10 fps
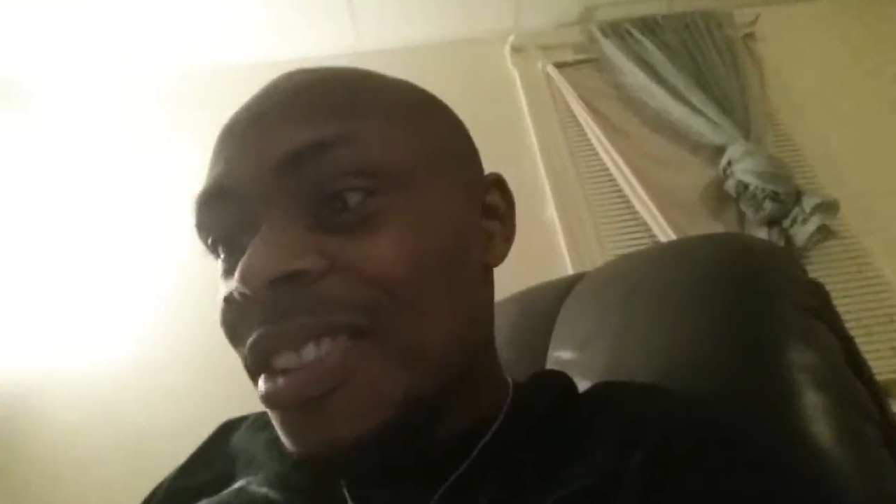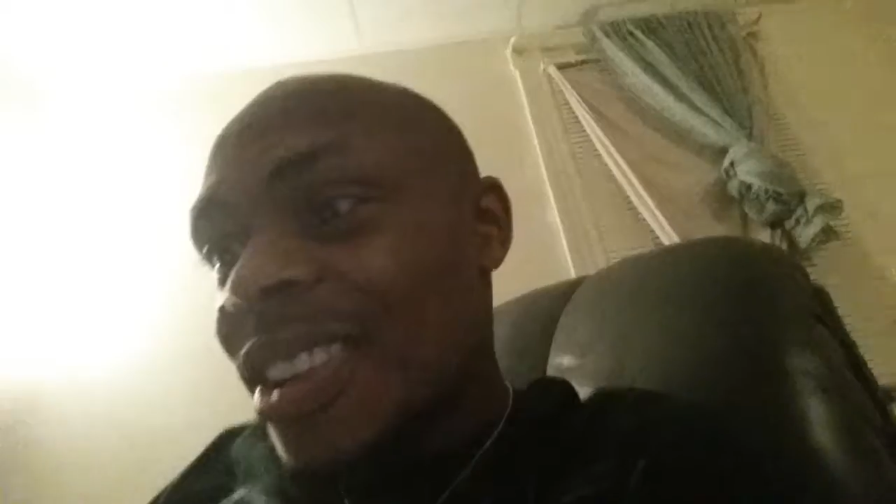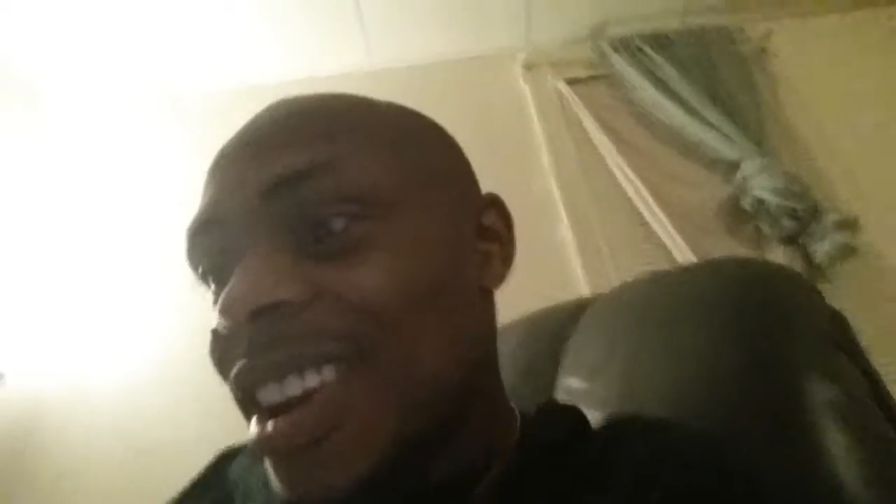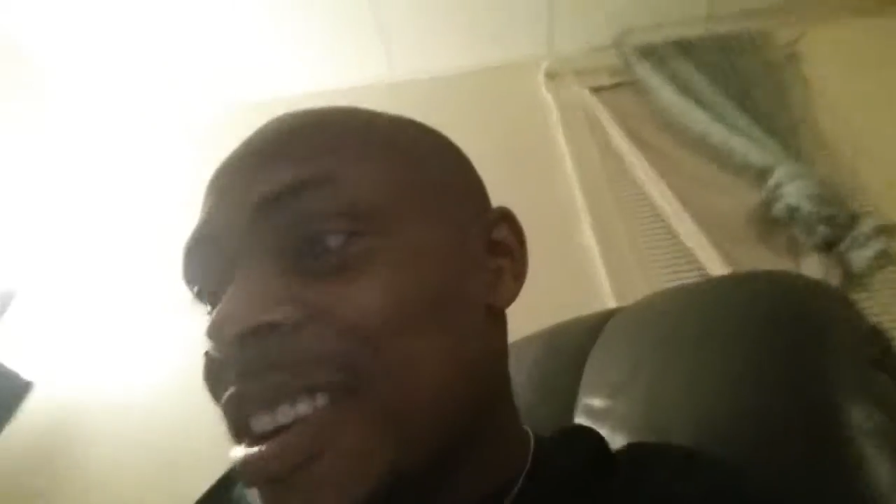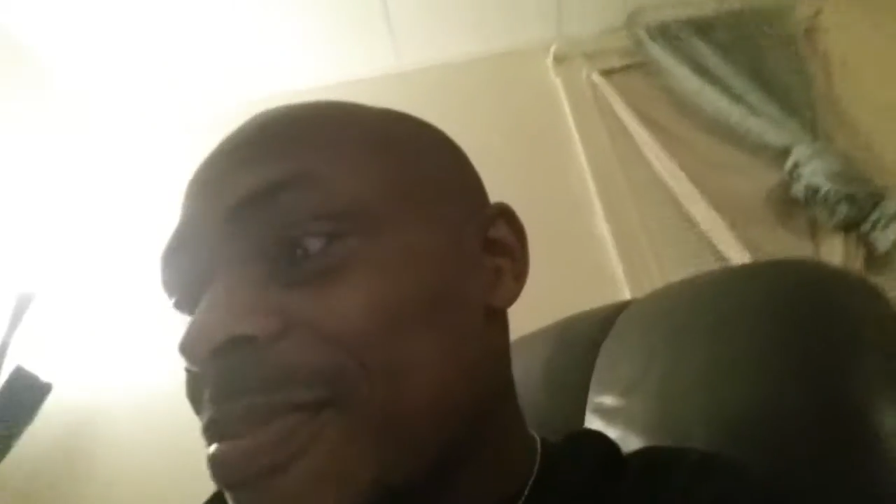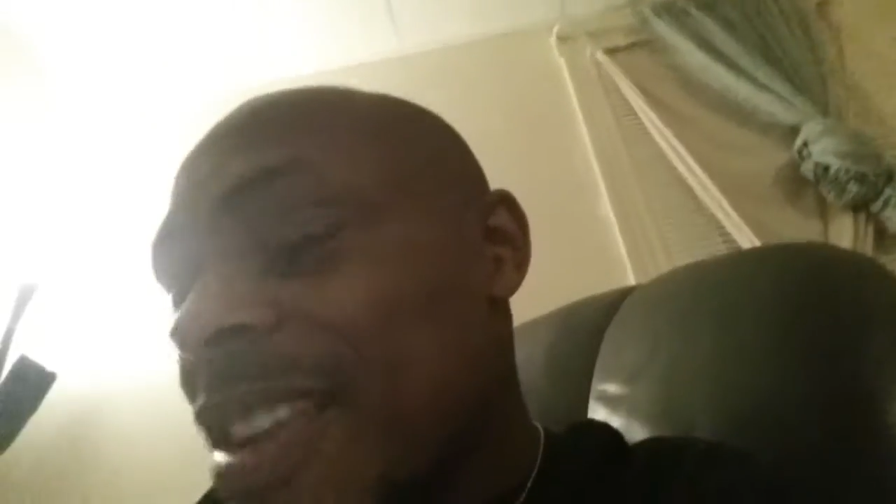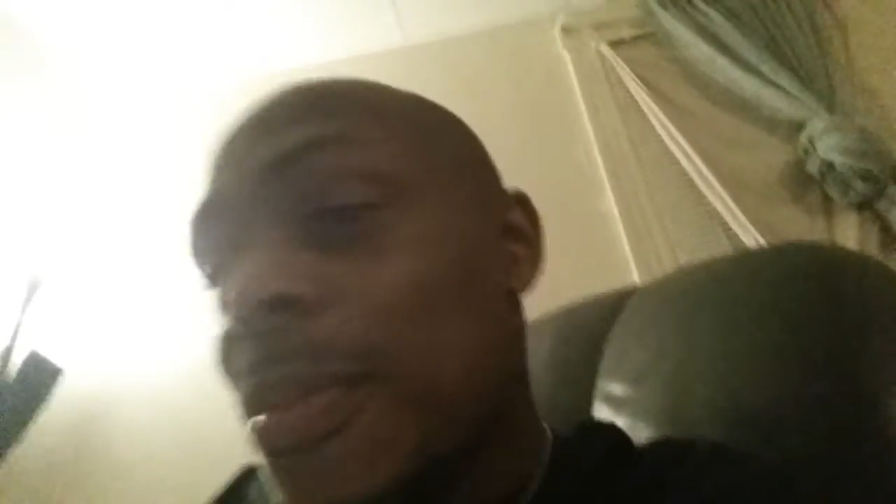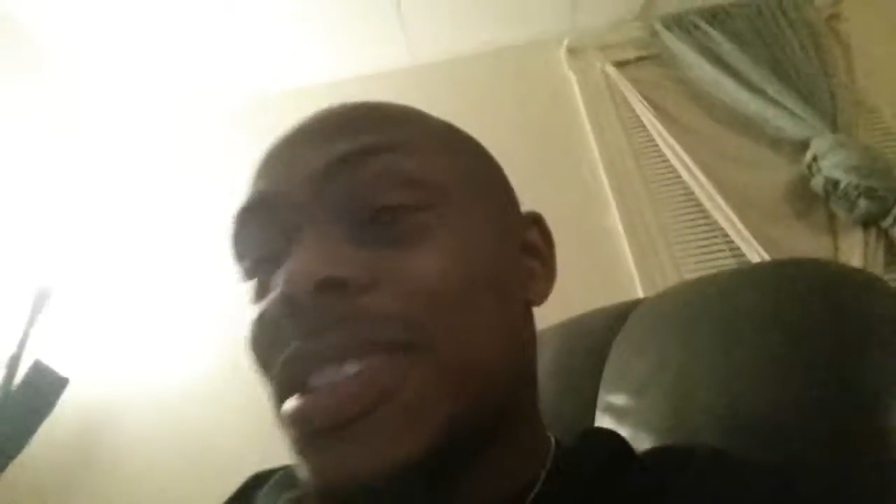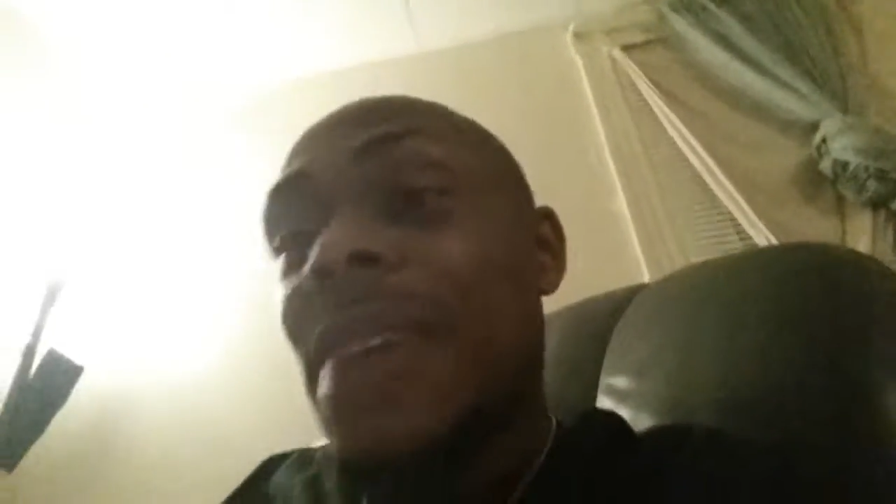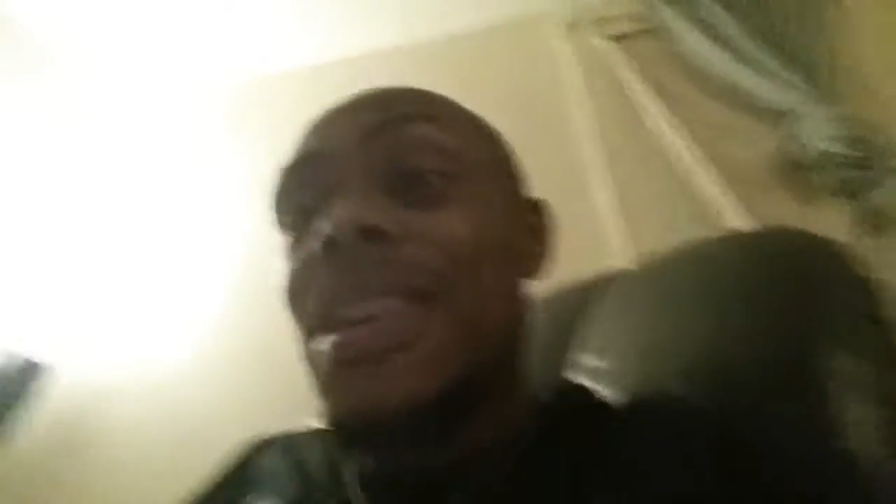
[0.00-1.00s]
Okay? I'm
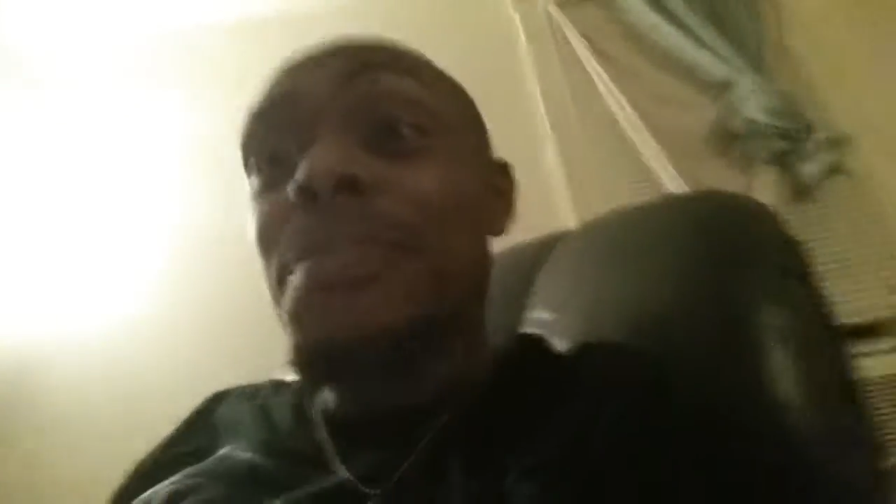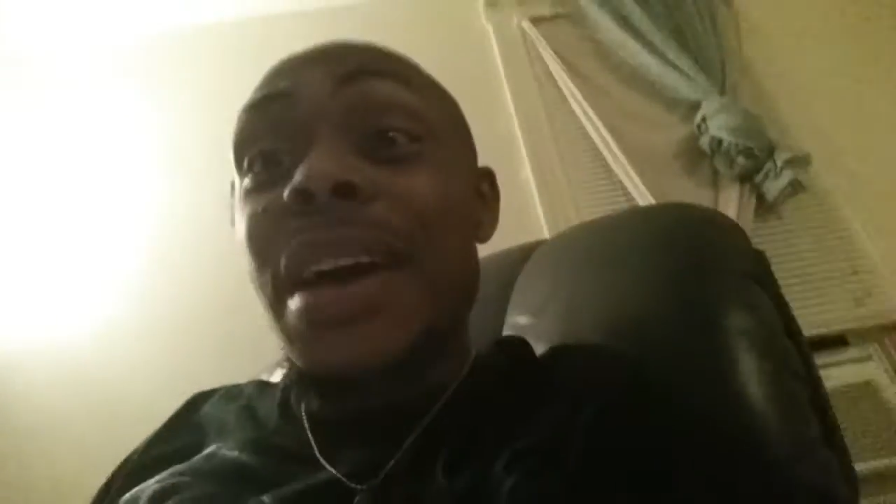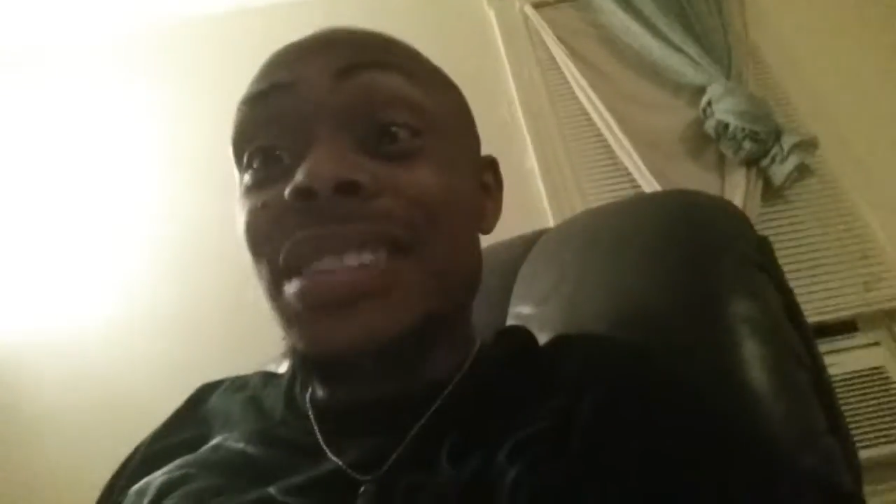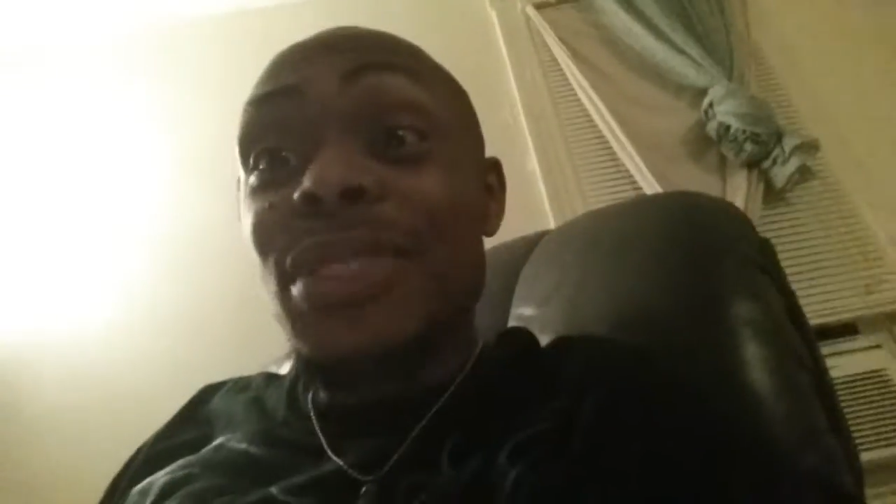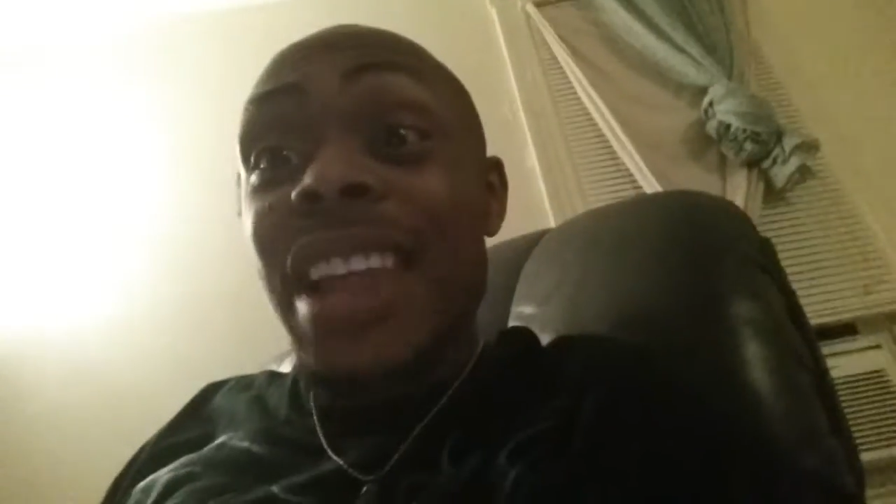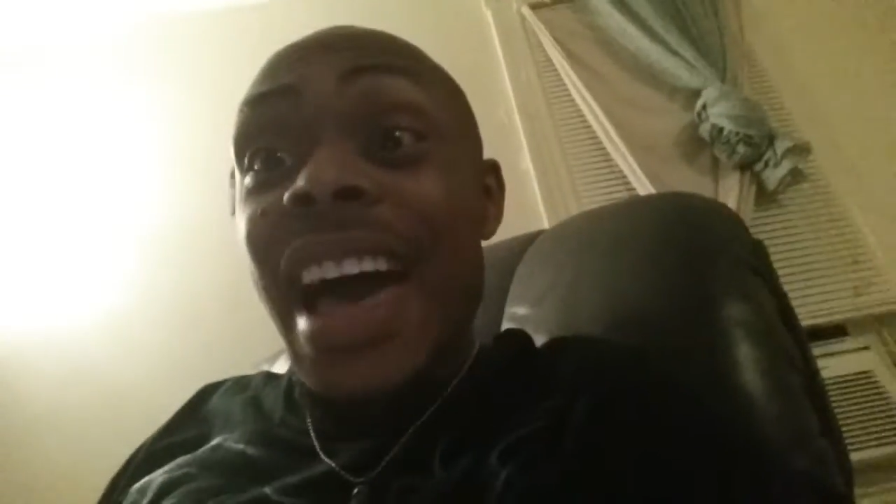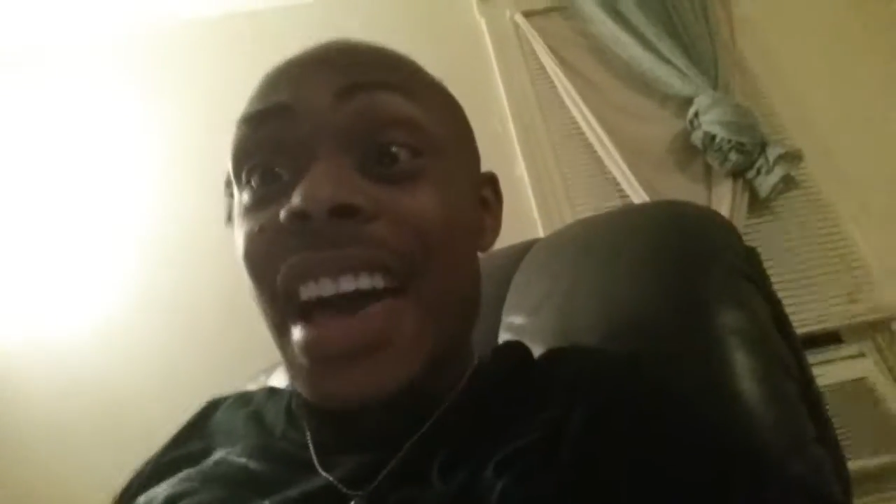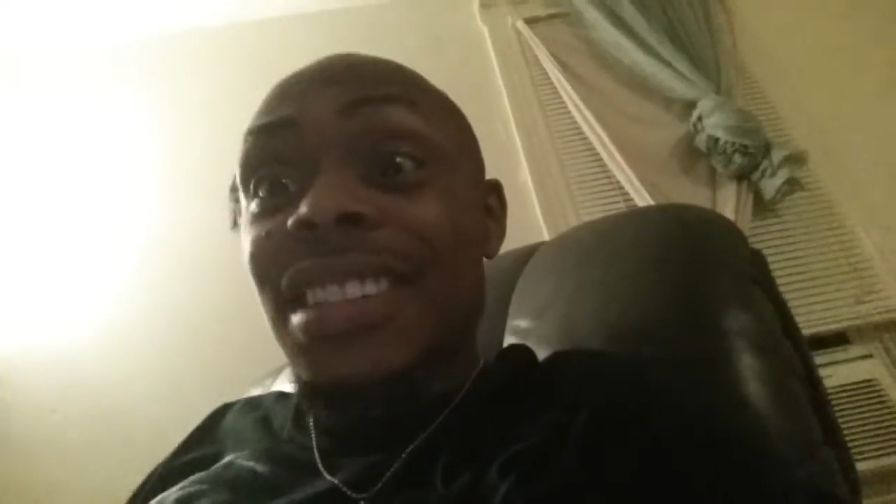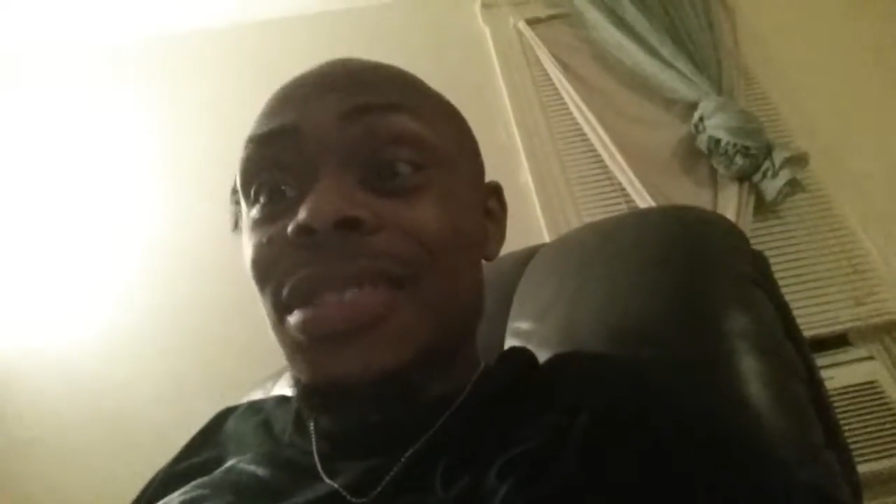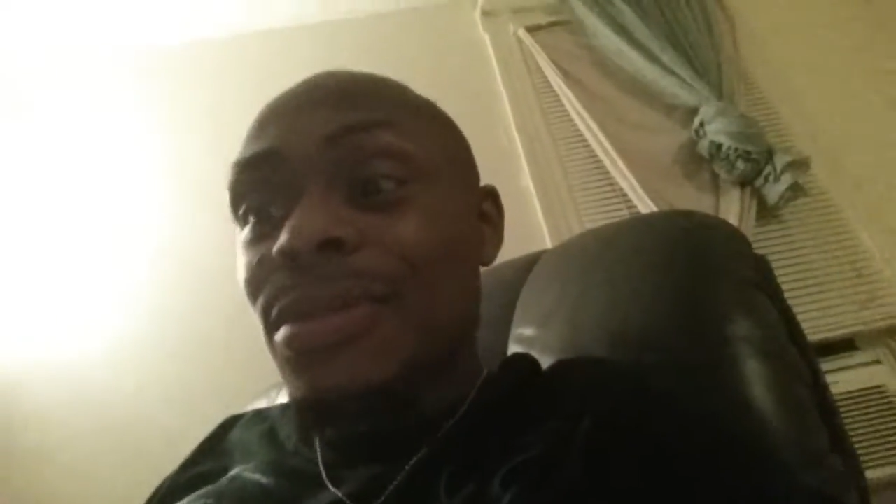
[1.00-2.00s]
going to save the best for
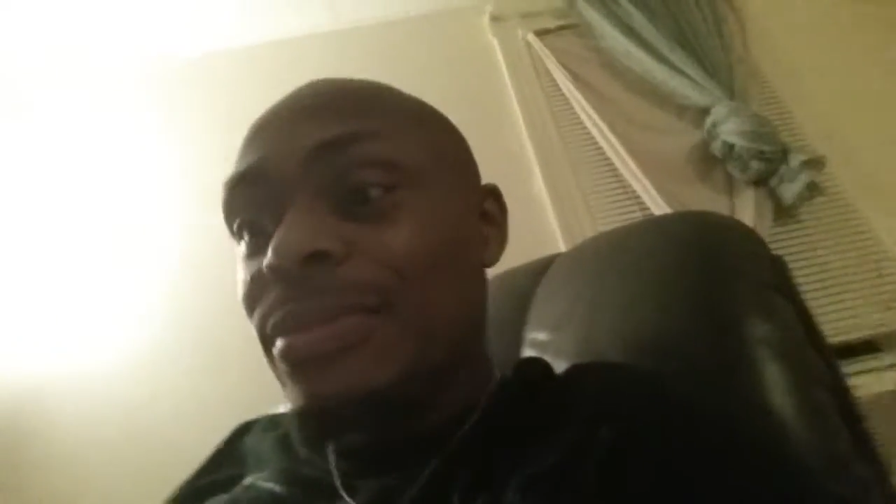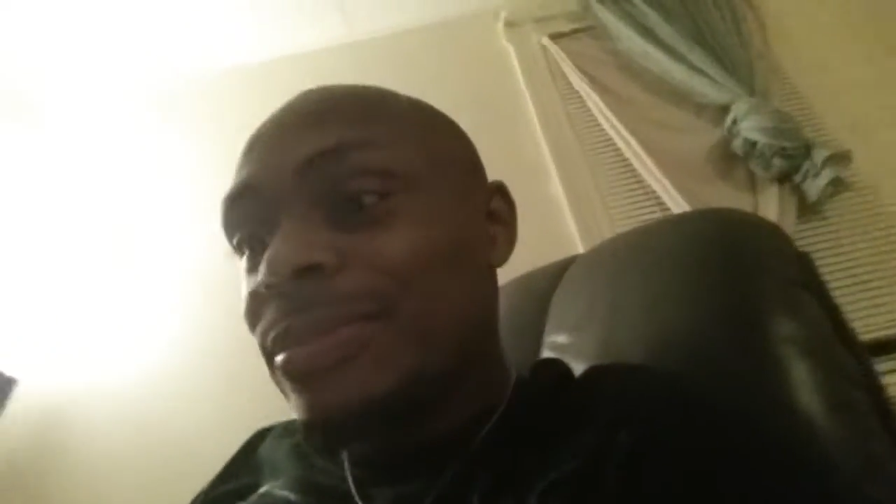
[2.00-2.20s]
last.